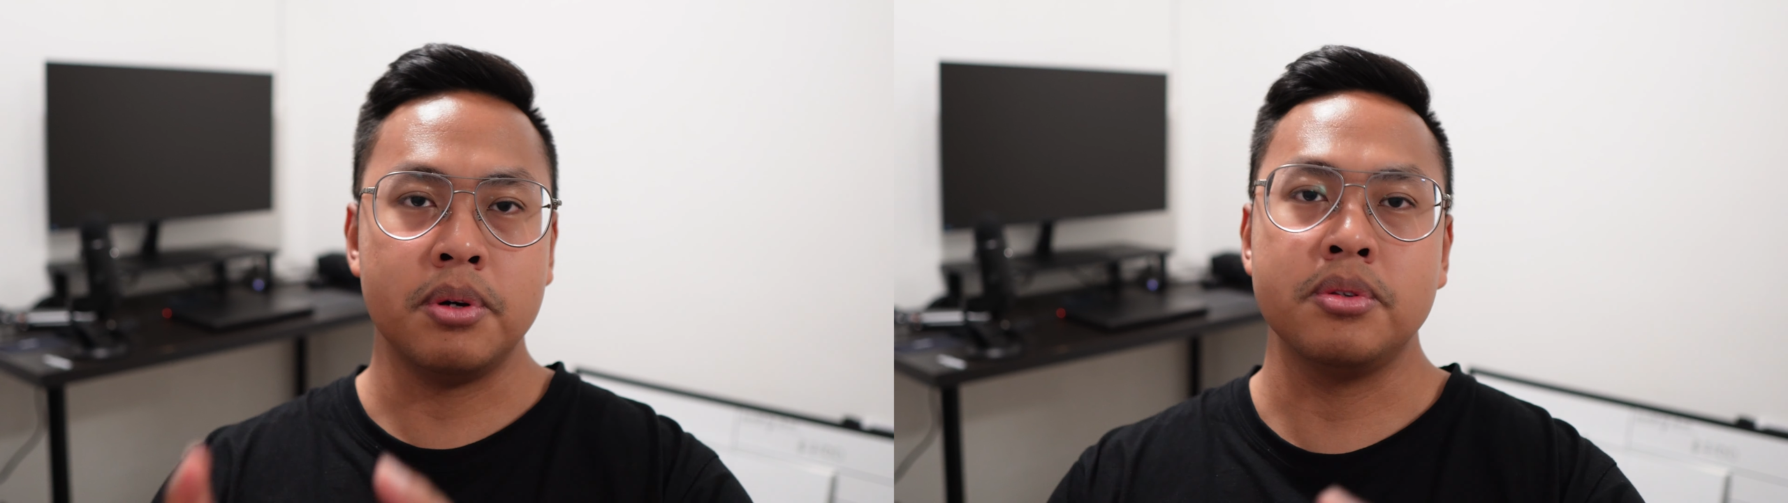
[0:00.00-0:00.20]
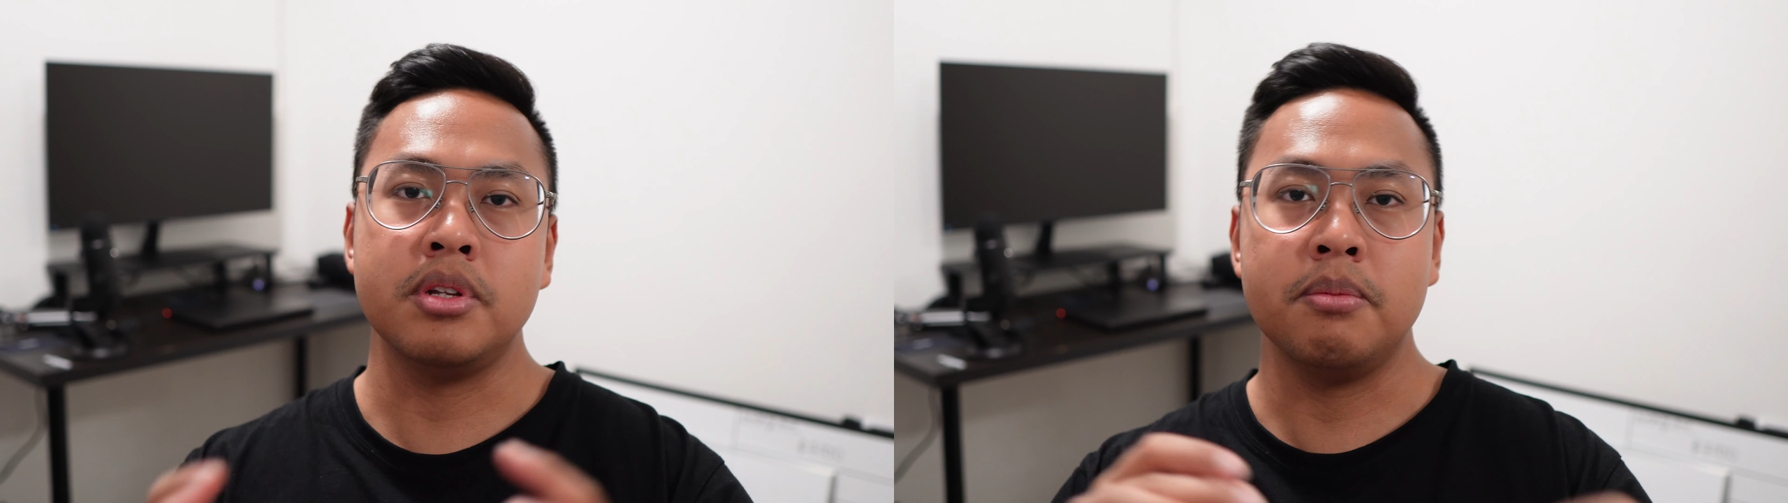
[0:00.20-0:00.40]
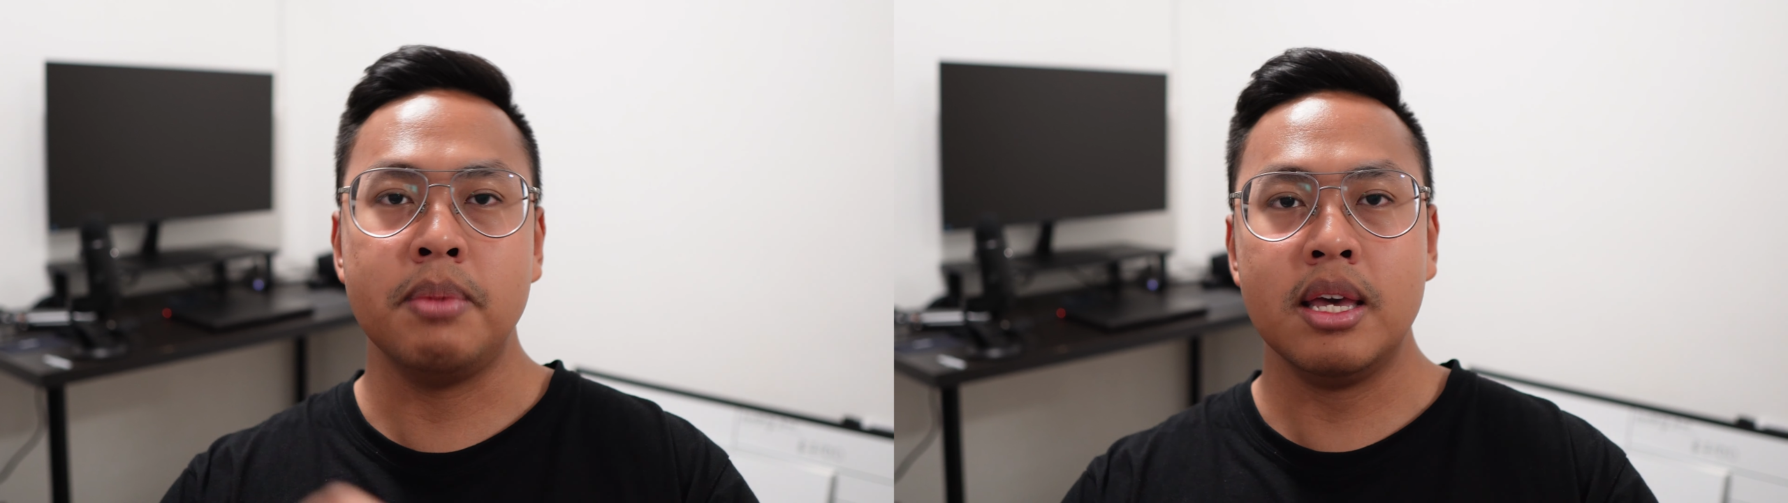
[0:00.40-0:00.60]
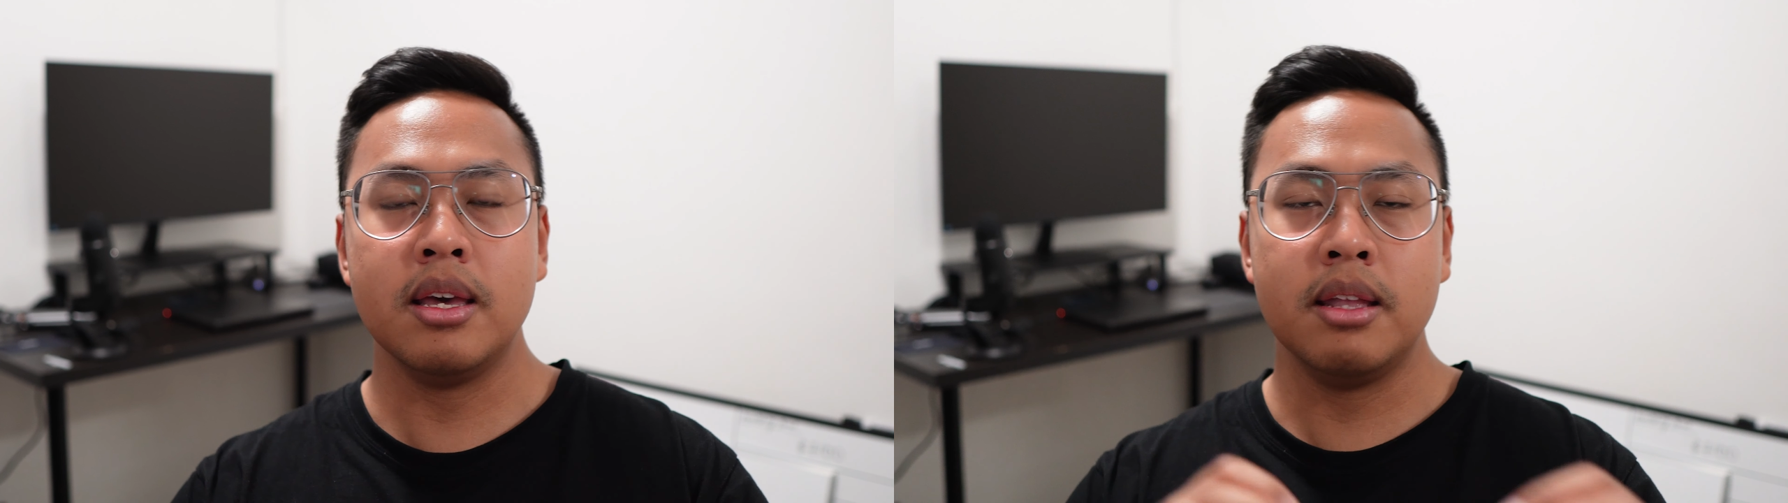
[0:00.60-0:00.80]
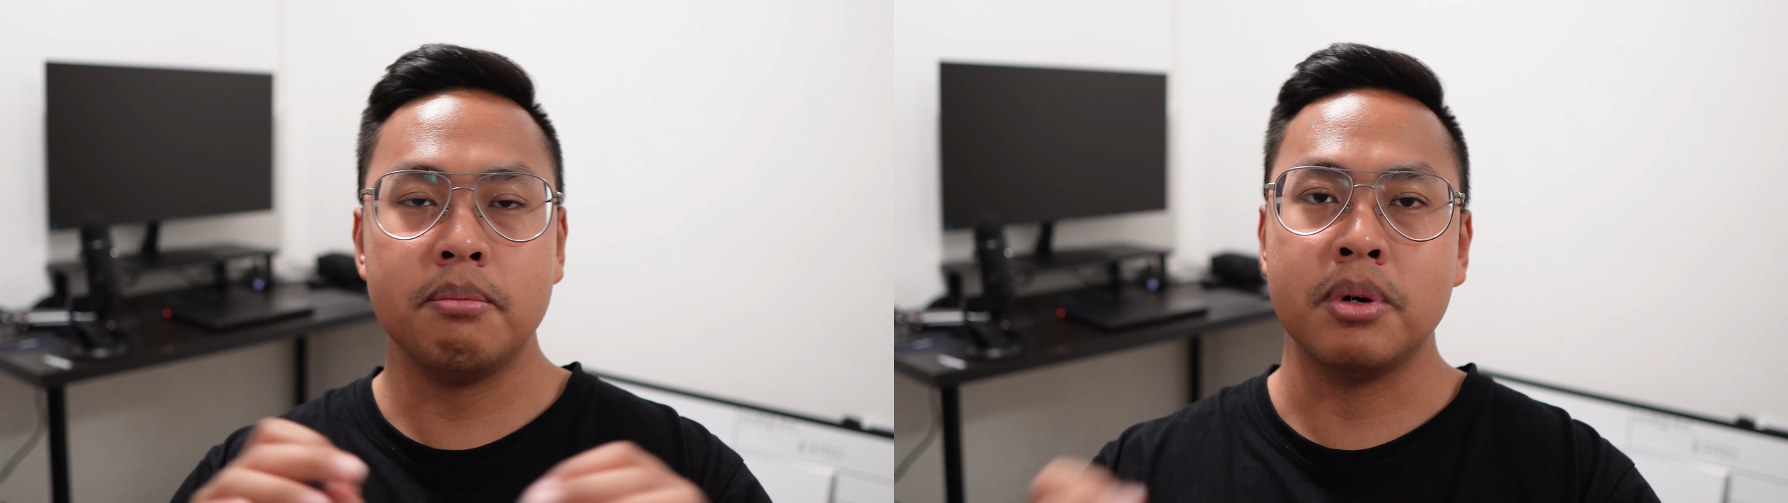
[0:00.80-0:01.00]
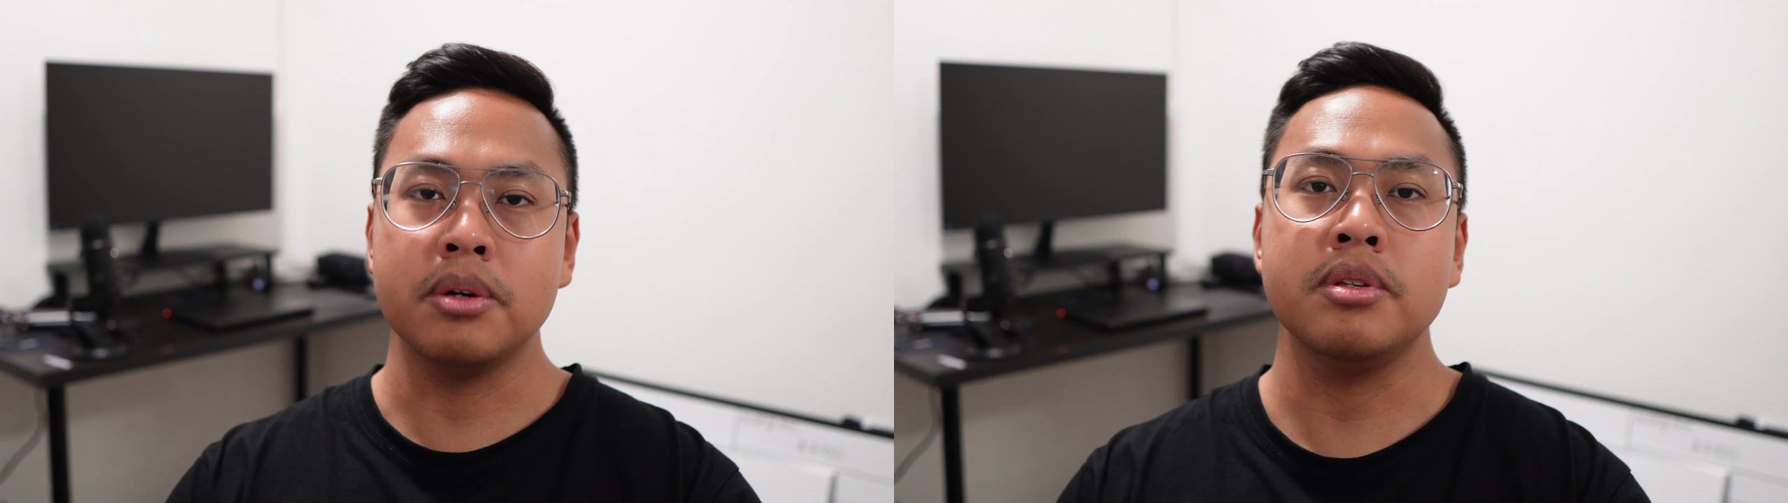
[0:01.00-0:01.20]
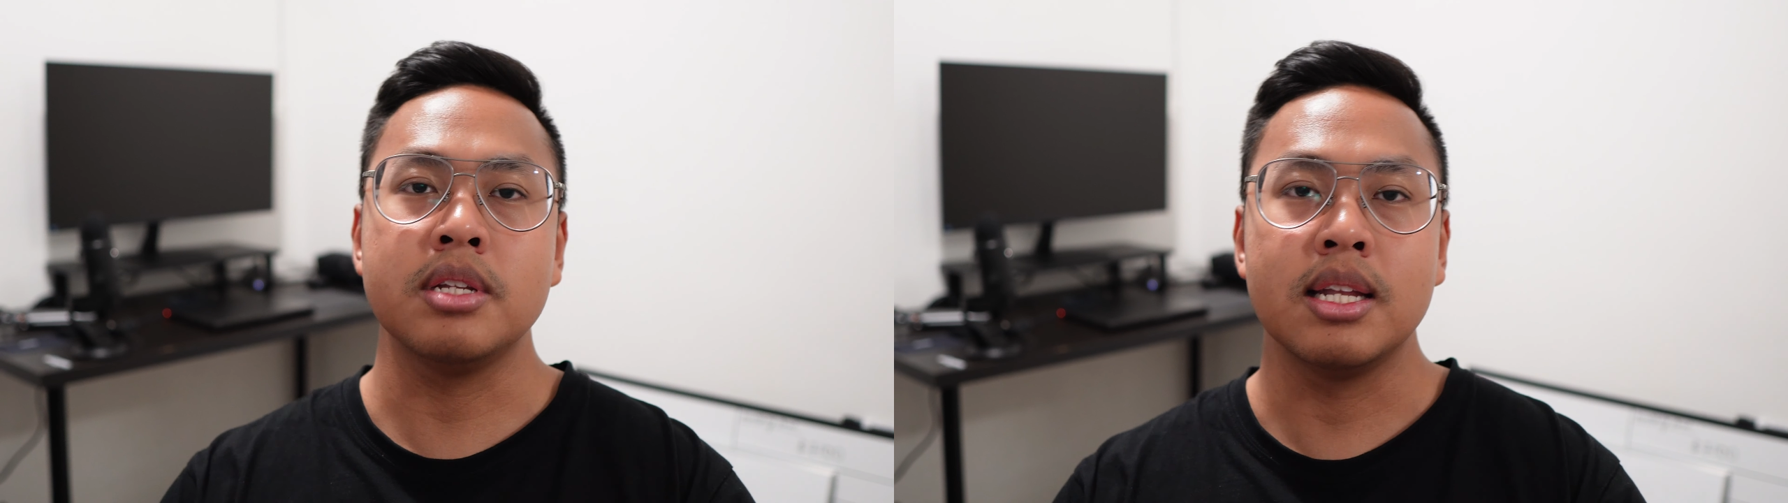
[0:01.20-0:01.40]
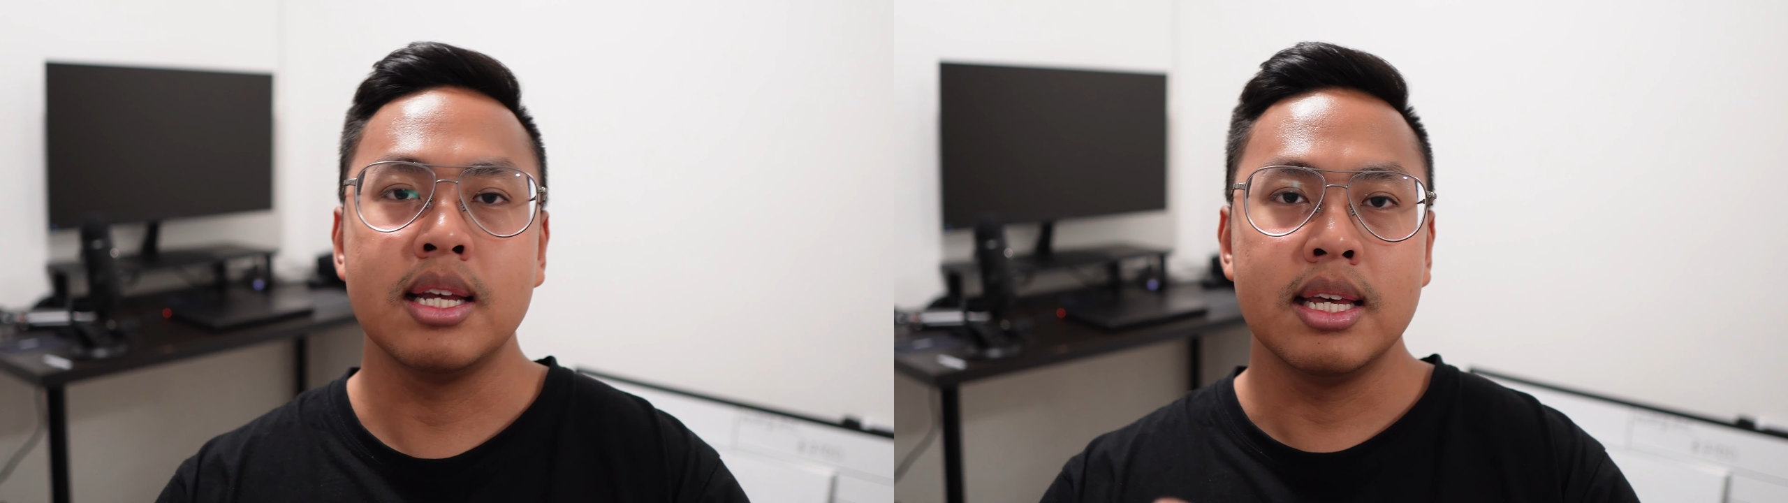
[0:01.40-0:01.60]
post
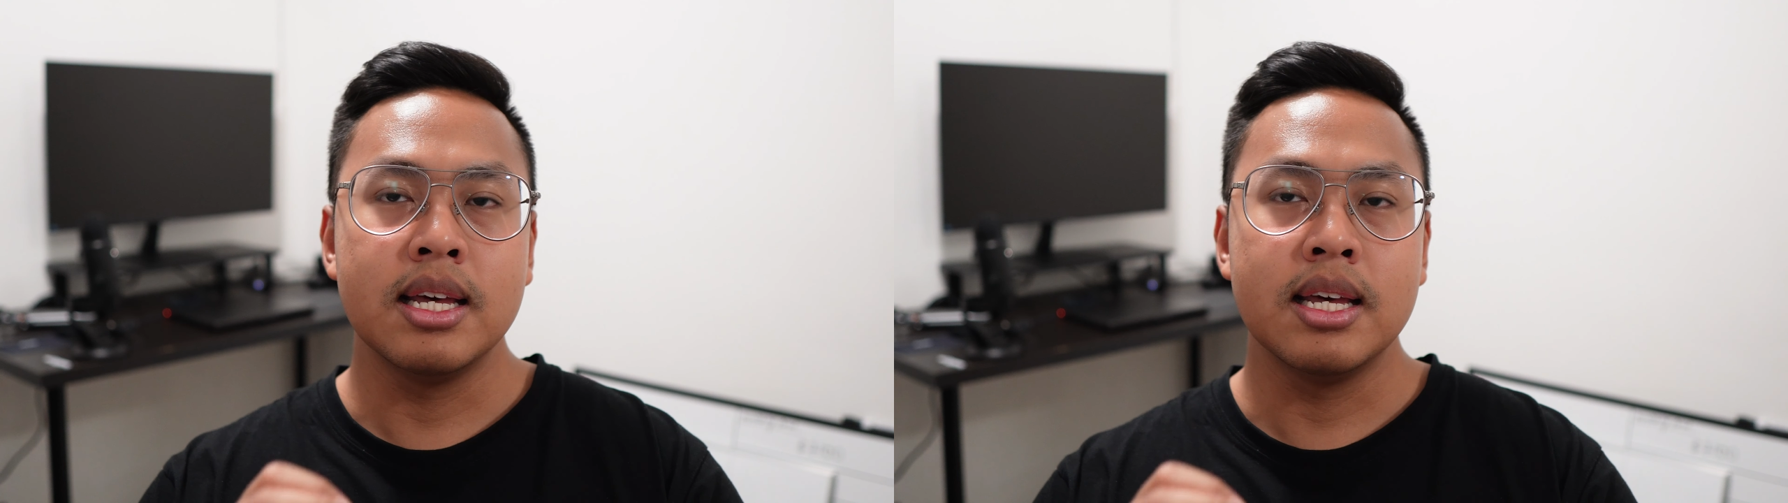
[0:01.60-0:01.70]
it.